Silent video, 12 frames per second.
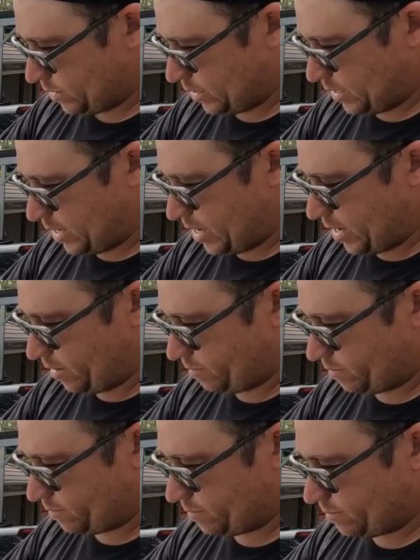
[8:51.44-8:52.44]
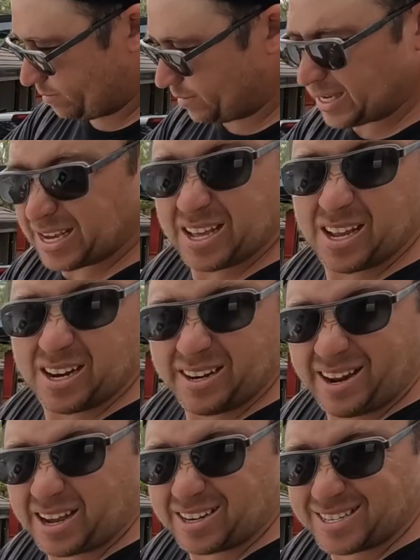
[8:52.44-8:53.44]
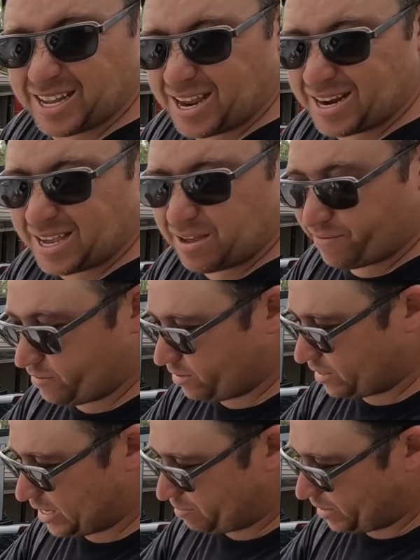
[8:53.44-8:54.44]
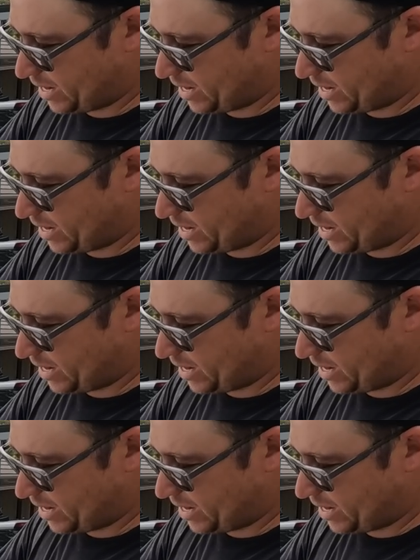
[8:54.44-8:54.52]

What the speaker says: Okay. Now I'm going to stand here for a couple of